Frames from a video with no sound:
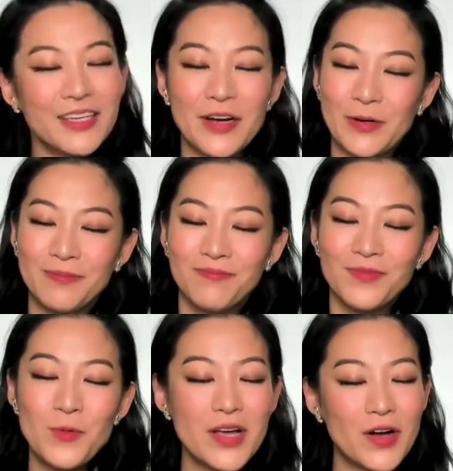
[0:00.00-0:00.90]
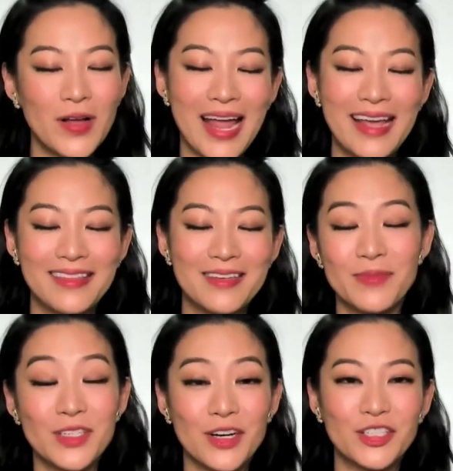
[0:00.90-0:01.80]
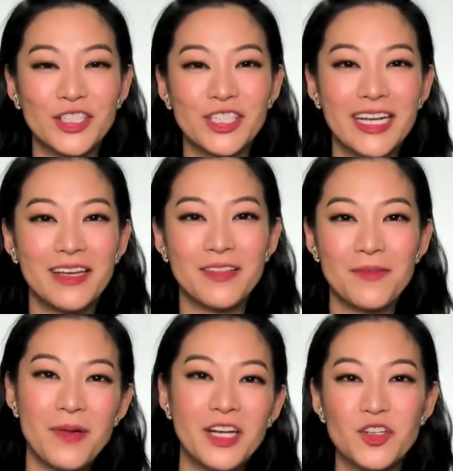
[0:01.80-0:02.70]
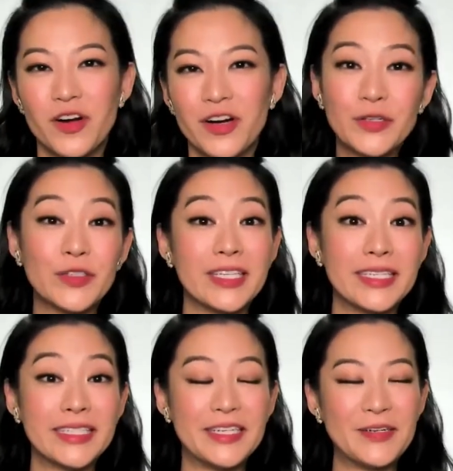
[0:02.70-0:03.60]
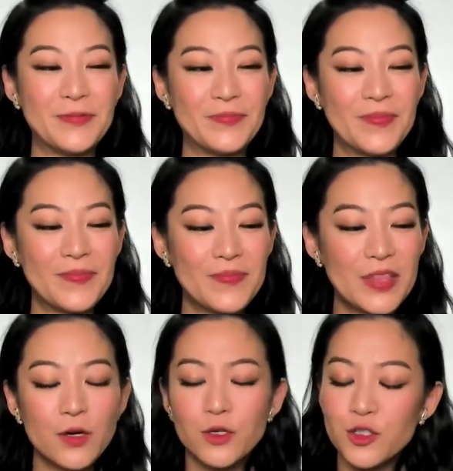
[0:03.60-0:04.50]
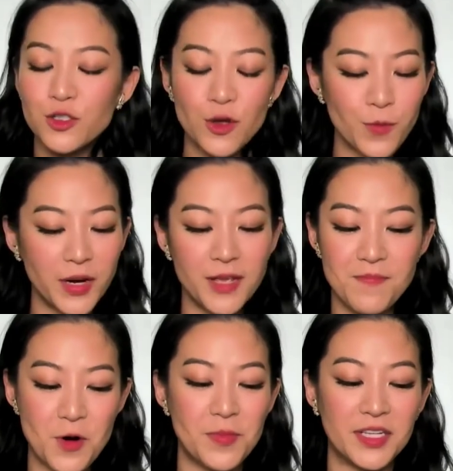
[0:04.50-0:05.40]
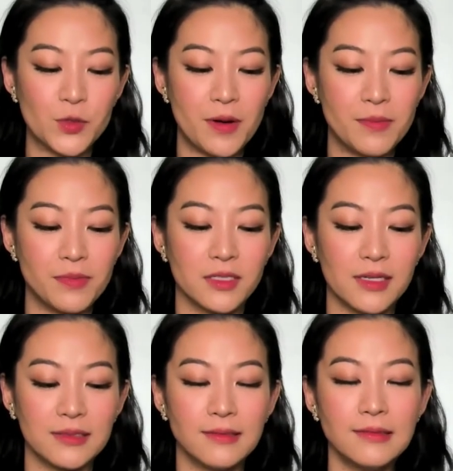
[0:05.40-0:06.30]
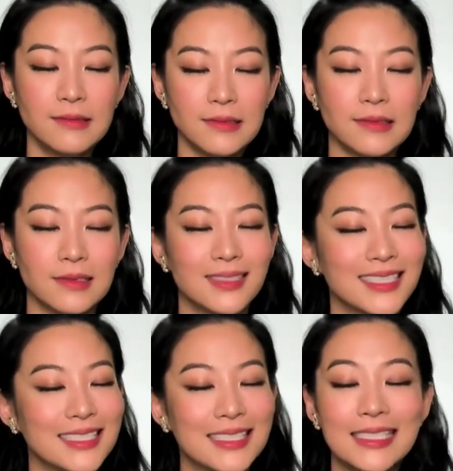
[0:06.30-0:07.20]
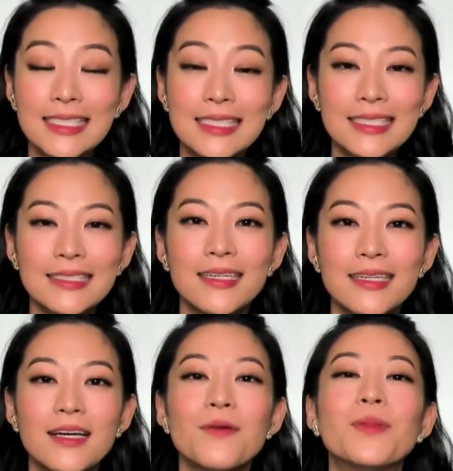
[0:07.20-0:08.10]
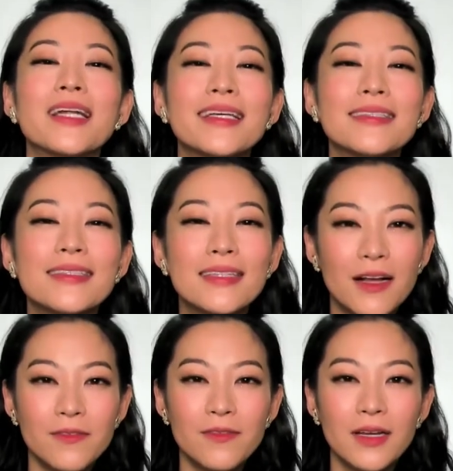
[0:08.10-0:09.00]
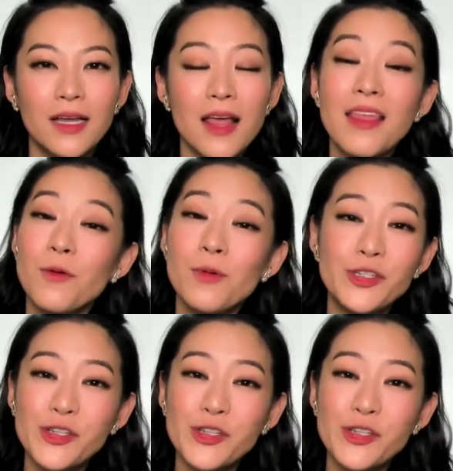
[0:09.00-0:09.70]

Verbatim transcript: you know, we all hate the misogyny and the patriarchal yes. system. There are so many moments where I'm just like, I hate it, but I love that we